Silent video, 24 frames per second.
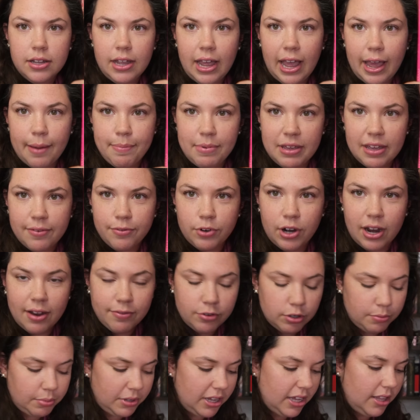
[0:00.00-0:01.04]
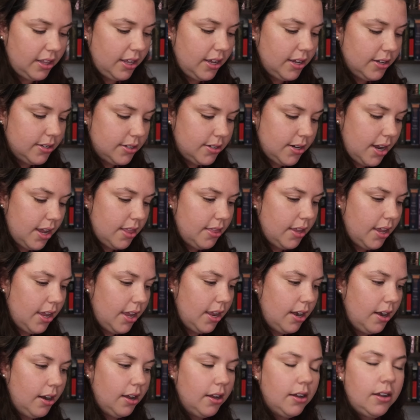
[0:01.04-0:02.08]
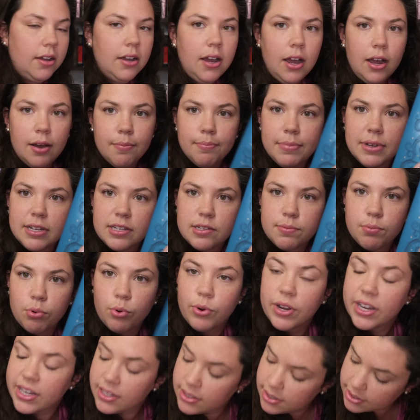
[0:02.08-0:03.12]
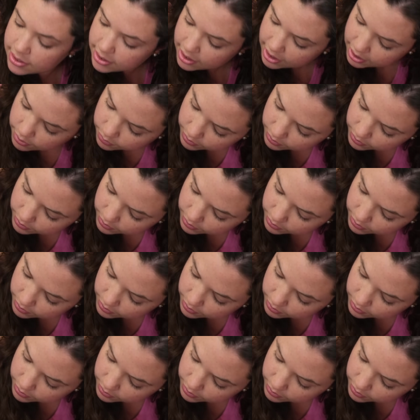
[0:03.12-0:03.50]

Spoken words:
Happy Ever After playlist, and then Compass Points. And